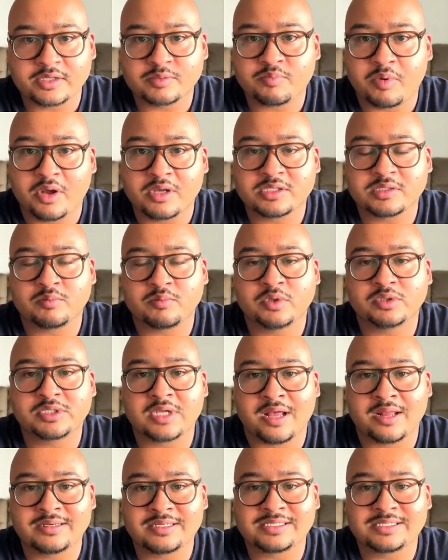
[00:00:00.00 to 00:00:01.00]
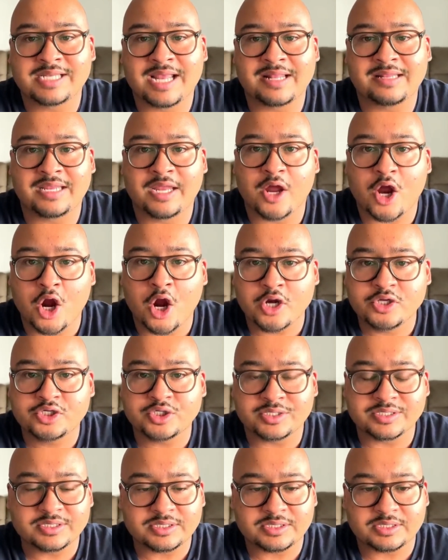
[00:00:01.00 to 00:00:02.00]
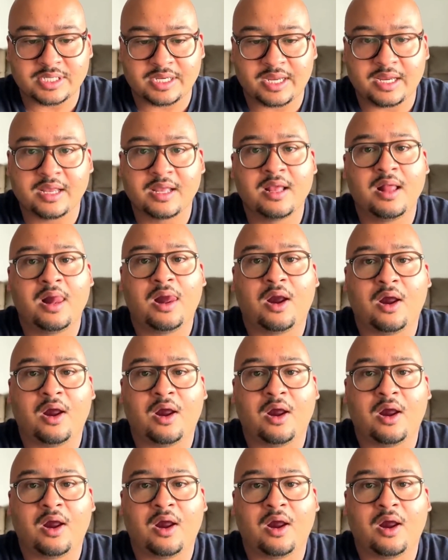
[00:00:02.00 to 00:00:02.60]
as possible to understand the urgency